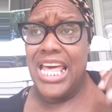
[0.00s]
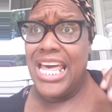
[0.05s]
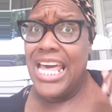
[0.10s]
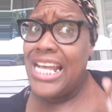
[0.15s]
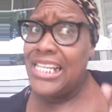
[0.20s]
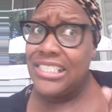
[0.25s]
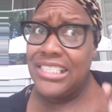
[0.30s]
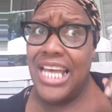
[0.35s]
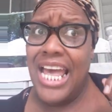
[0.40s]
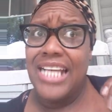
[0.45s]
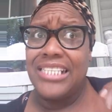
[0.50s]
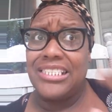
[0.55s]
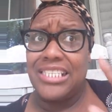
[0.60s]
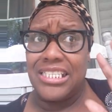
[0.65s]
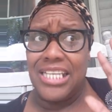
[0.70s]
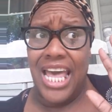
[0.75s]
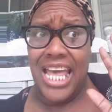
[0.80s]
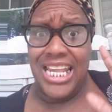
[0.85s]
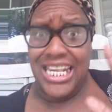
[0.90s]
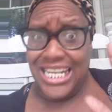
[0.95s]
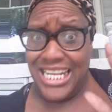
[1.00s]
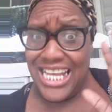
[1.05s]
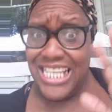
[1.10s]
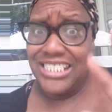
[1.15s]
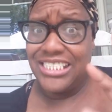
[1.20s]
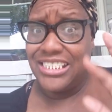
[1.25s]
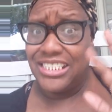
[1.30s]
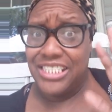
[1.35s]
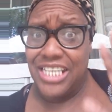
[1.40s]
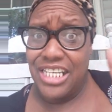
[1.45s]
it takes at
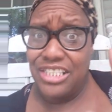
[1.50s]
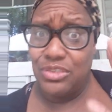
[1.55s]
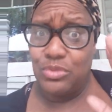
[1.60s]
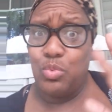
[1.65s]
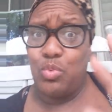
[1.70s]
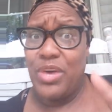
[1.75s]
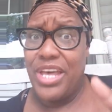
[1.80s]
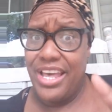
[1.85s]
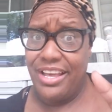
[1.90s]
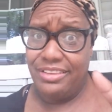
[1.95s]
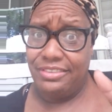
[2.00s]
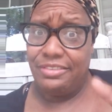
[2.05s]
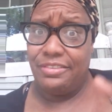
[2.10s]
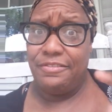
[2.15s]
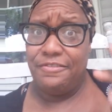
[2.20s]
least six weeks